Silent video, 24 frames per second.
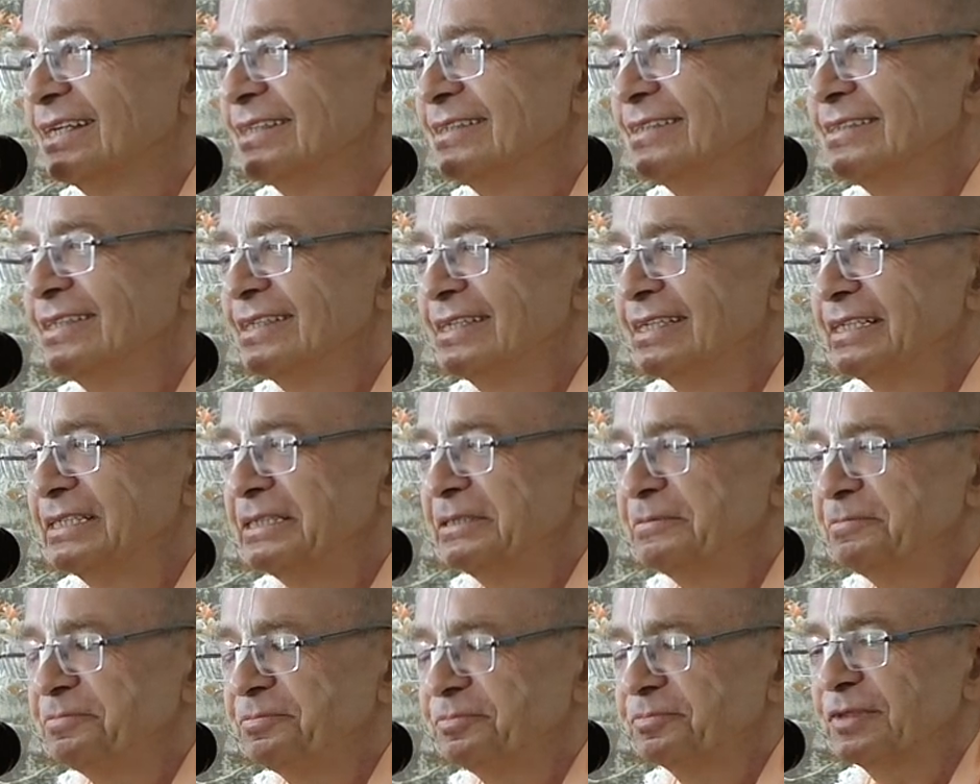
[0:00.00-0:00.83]

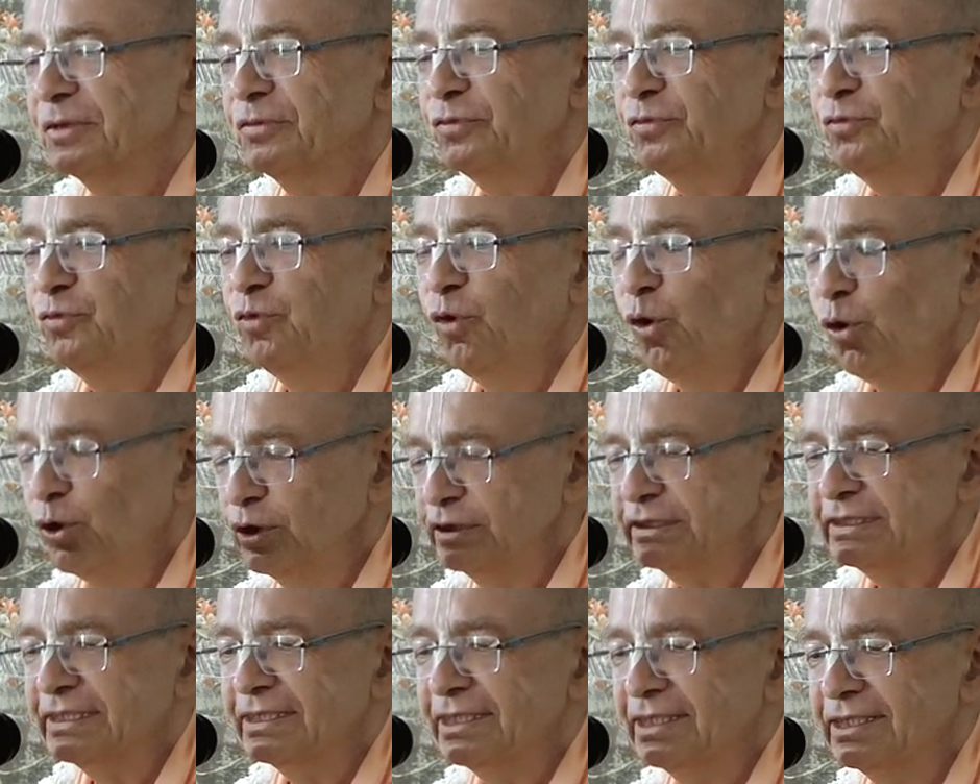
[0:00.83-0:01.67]
The
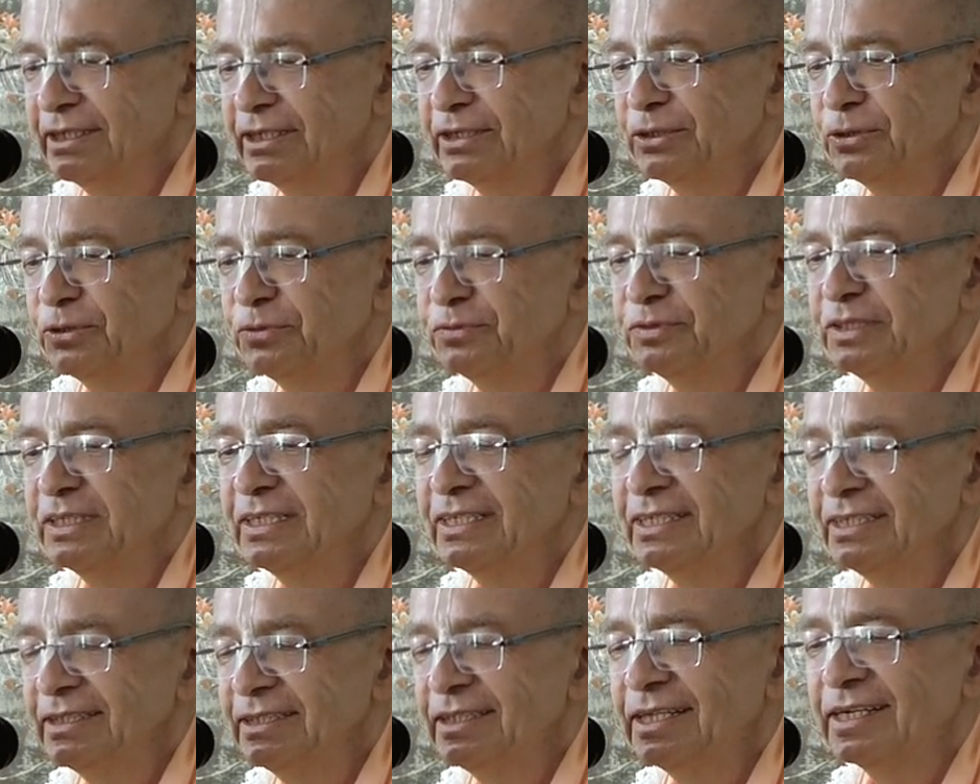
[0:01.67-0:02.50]
falsity of the
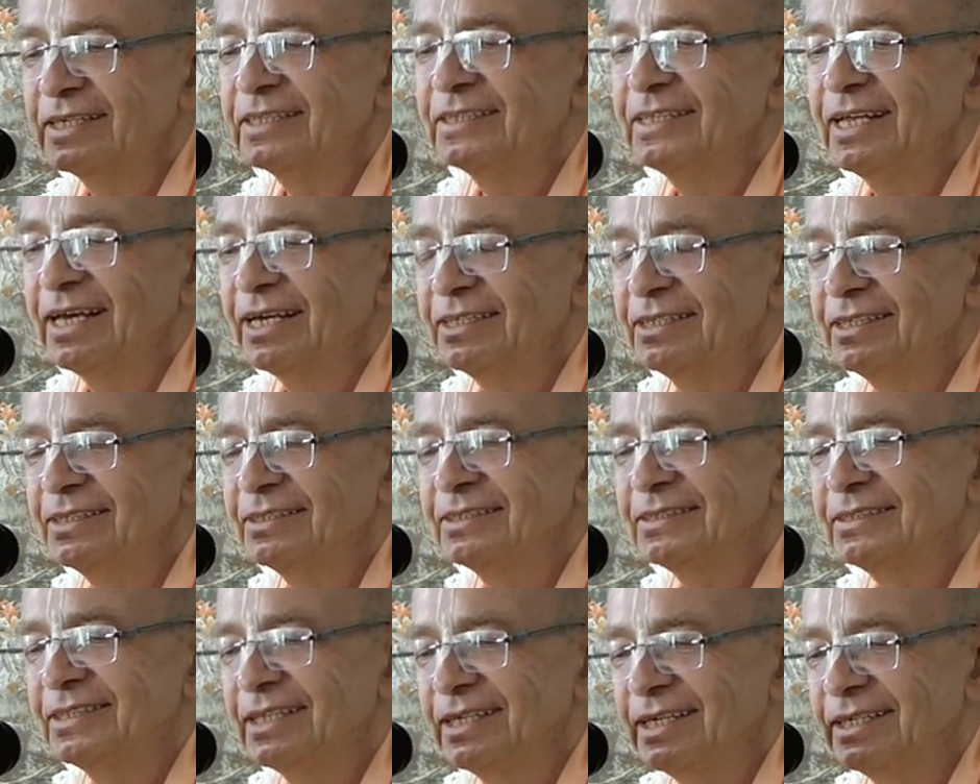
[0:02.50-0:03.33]
internet
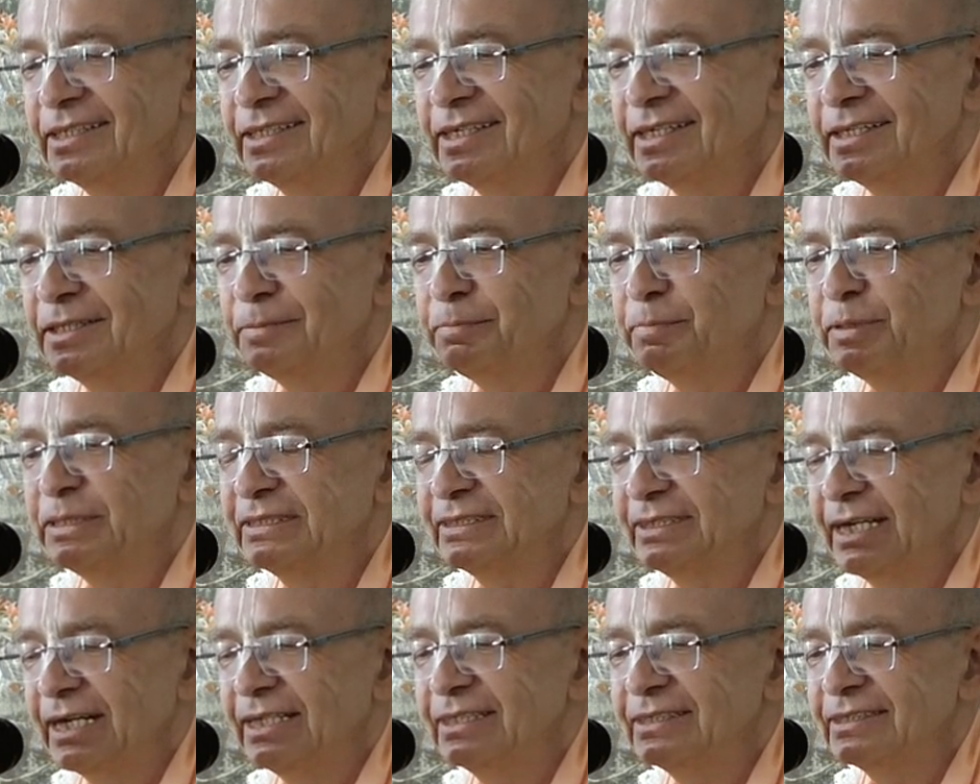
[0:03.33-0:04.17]
is that it
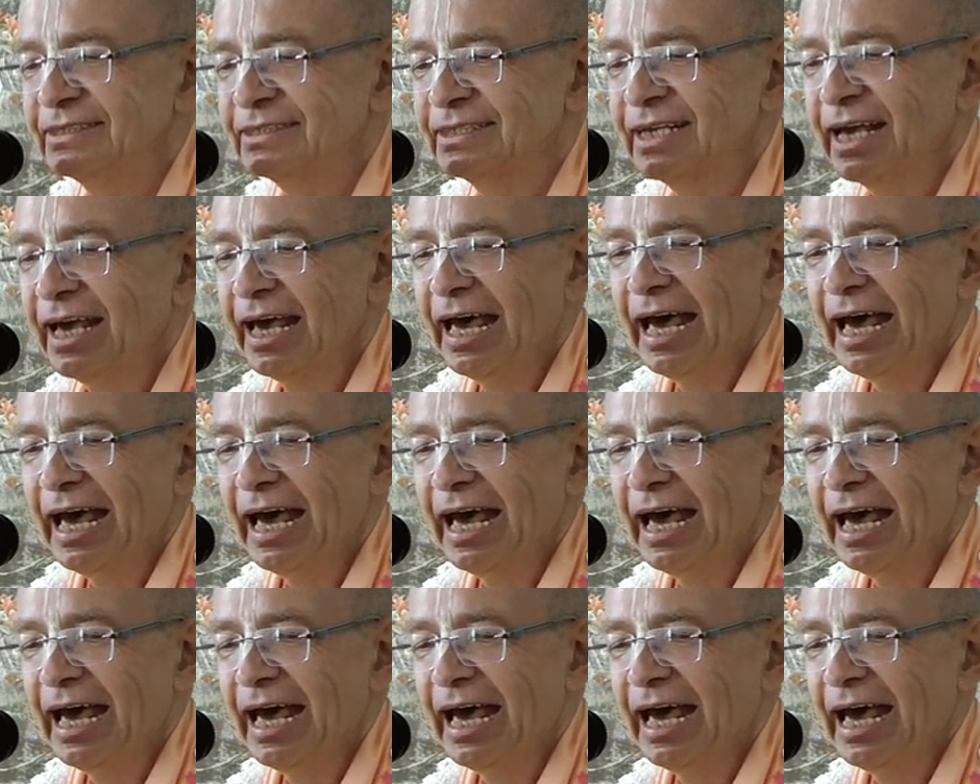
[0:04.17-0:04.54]
presents